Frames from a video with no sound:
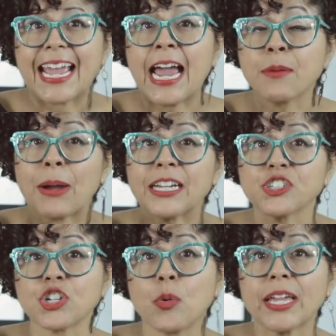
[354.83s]
and by
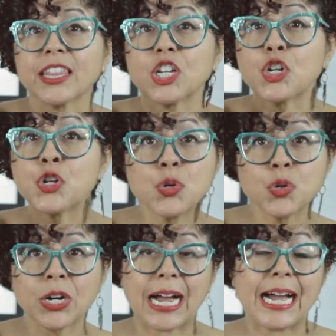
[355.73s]
showing the
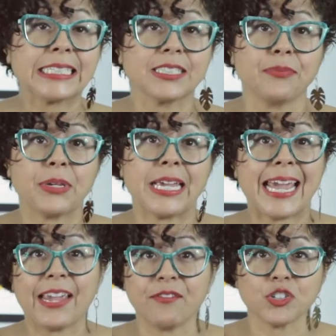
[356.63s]
new kinds of
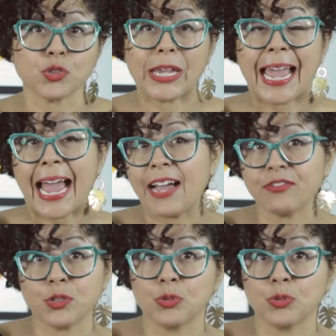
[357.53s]
behaviors we have